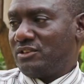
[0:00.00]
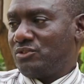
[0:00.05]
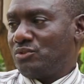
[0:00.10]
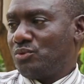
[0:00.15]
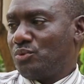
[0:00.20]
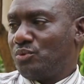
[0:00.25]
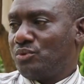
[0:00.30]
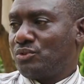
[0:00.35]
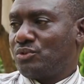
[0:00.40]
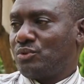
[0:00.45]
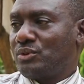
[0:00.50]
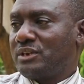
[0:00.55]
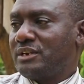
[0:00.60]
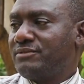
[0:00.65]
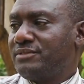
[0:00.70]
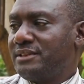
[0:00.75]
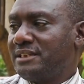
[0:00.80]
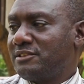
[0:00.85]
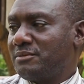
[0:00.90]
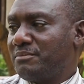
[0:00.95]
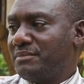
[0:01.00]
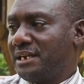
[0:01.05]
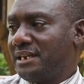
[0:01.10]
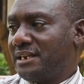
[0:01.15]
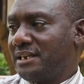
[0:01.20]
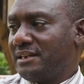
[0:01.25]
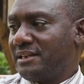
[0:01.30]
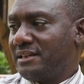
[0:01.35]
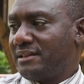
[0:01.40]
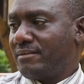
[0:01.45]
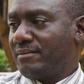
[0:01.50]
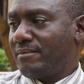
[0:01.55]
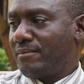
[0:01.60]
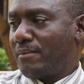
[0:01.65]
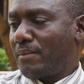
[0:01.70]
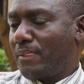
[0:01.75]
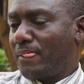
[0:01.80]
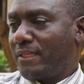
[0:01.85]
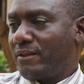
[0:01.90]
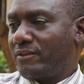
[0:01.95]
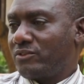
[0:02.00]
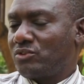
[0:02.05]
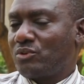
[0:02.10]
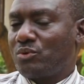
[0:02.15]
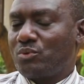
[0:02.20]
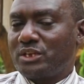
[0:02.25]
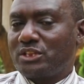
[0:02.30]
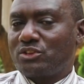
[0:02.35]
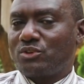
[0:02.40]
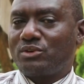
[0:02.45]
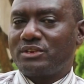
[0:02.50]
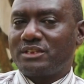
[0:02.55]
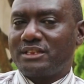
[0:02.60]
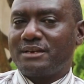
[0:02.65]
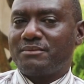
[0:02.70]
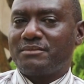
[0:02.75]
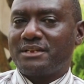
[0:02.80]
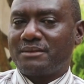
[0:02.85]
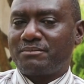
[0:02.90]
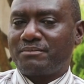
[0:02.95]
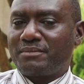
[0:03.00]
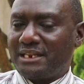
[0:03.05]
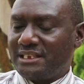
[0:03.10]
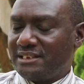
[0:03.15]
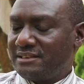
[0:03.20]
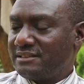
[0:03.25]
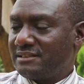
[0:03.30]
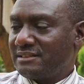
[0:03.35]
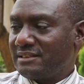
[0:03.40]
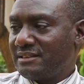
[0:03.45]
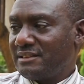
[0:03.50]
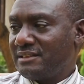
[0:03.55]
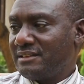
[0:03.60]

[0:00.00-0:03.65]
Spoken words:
to give these men. So we told them that, please,